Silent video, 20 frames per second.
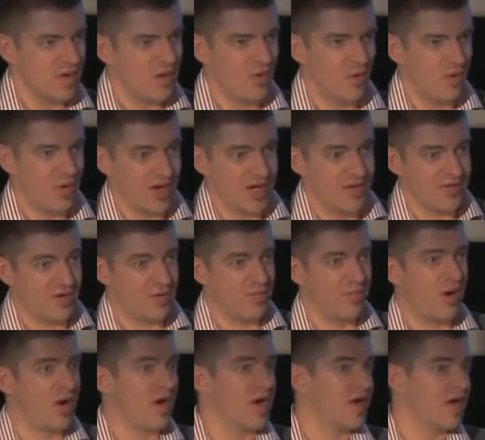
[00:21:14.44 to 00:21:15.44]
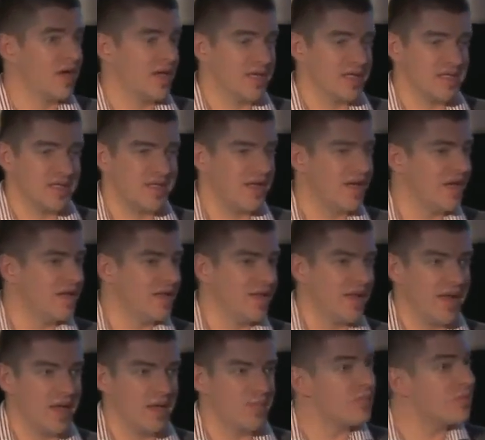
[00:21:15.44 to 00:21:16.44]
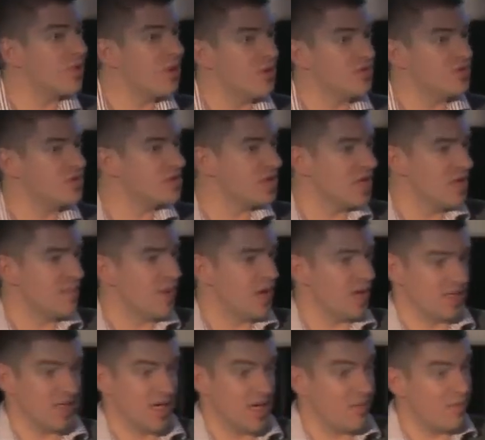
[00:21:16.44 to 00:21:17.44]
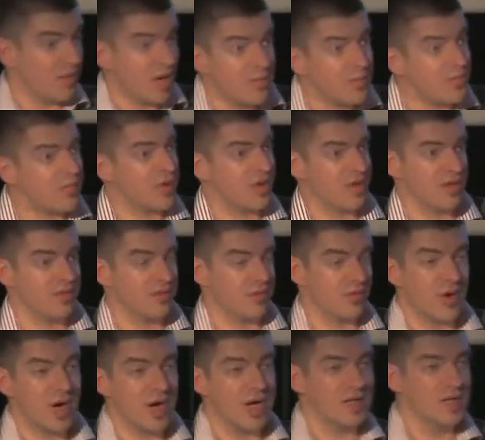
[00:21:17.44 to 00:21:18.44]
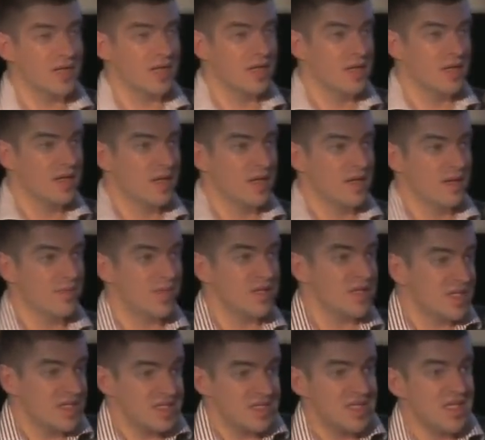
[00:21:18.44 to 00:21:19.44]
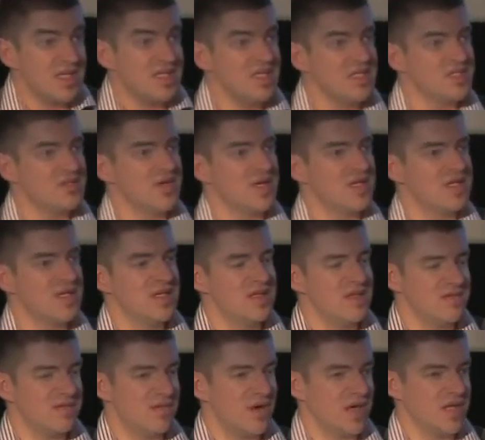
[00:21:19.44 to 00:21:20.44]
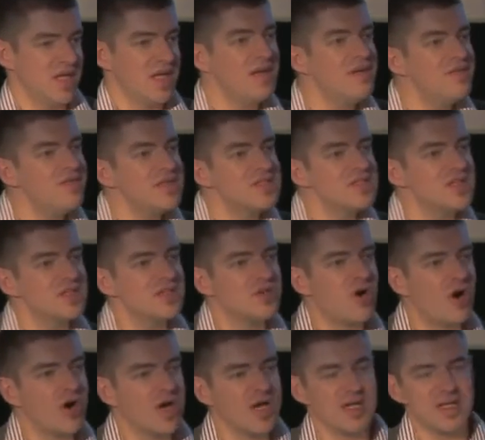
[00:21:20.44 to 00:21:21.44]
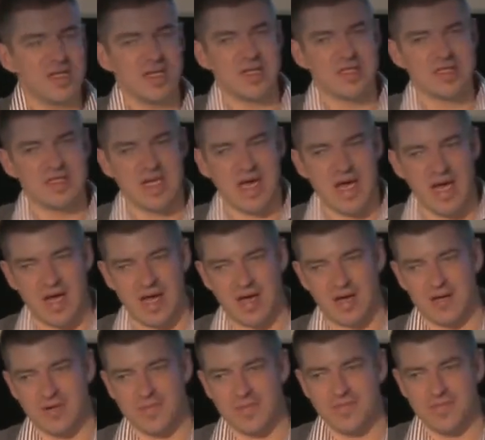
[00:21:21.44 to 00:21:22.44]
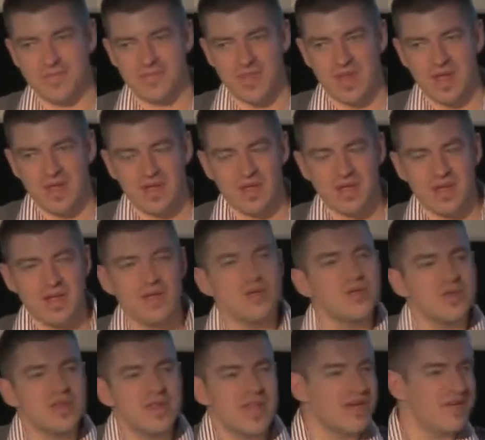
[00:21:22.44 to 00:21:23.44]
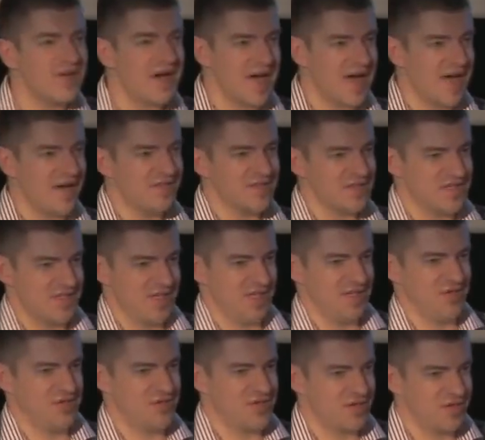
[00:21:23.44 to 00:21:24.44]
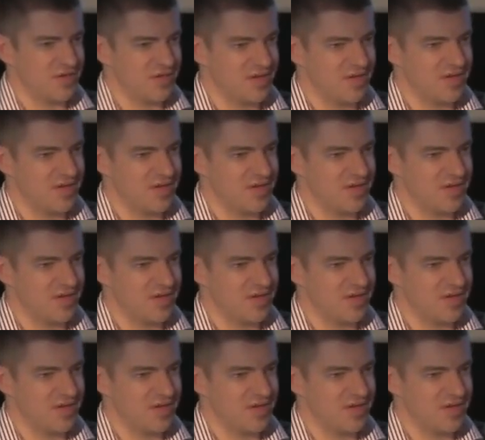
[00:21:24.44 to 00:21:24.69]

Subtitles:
or whatever marketing DNA approach they might come up with, right? But they still need to identify. If it's a targeted attack, you would never have a signature.